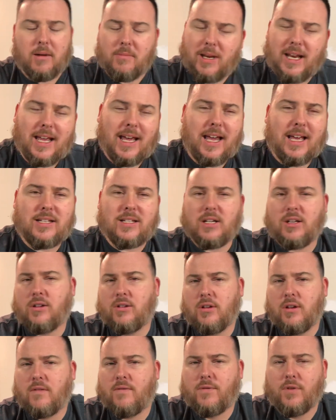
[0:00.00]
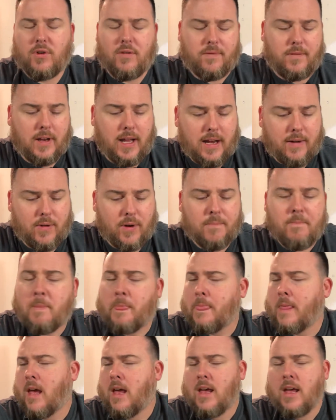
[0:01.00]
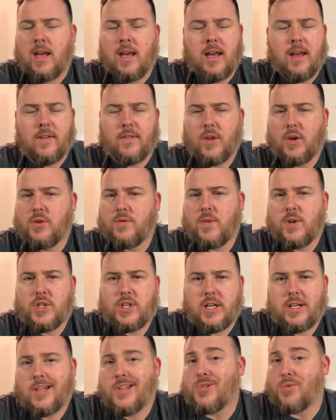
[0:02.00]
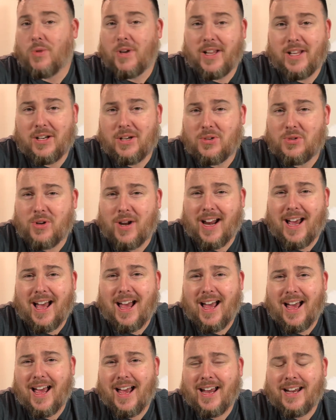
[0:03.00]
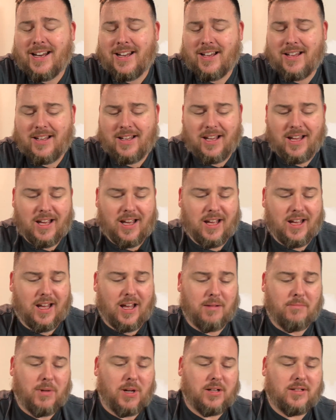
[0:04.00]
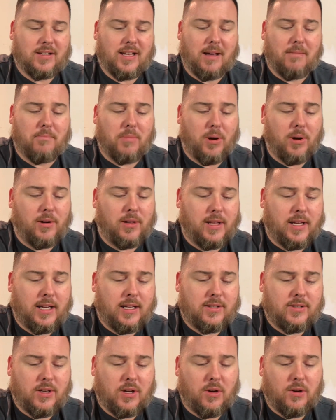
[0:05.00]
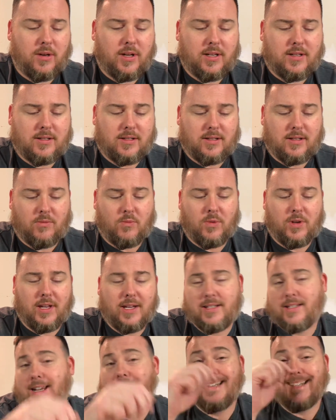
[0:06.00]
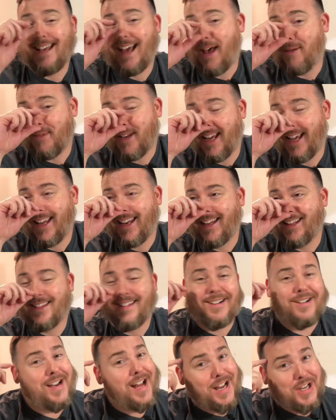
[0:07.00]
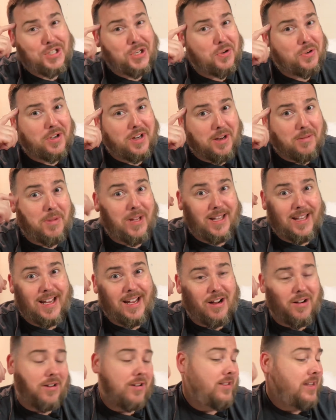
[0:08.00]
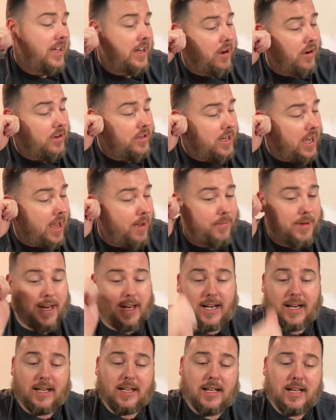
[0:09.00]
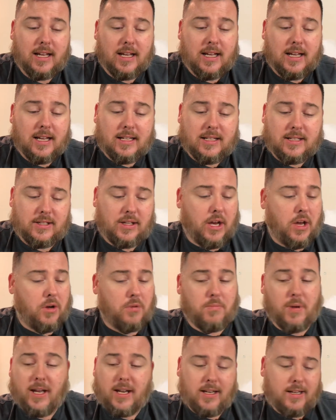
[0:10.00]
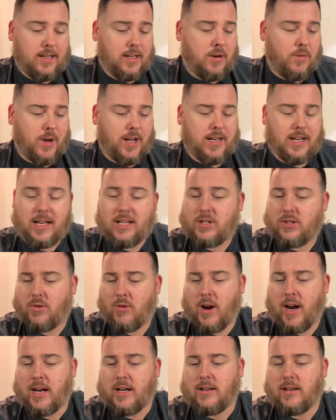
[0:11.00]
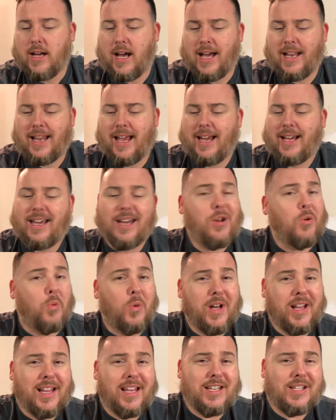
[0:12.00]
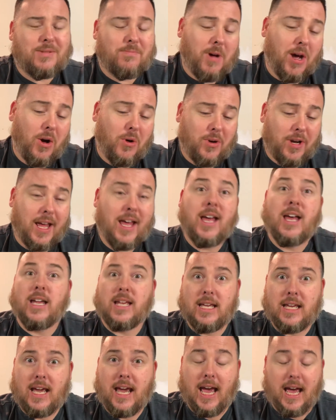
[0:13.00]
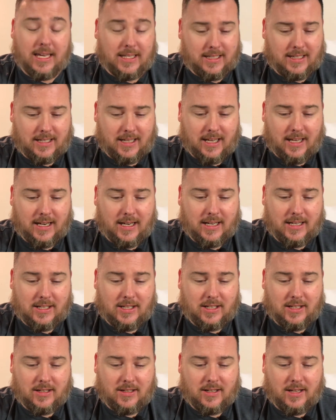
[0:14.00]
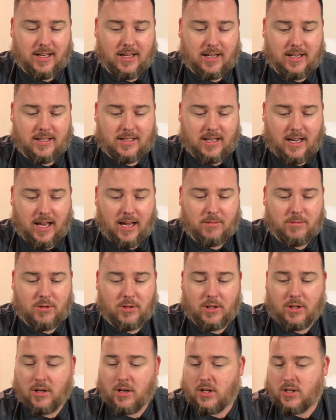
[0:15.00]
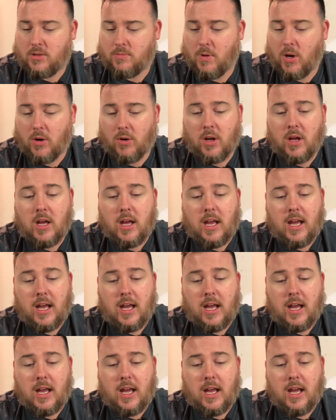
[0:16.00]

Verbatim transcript: I mean, it has a good full flavor. Those Virginias really do try to hide uh, amongst that burley. So it's when they say dominated, they're not joking. I mean, they are they are dominated. So, but you know what? It's great. I like it. Will it smoke? Yes, it is. It is absolutely going to smoke.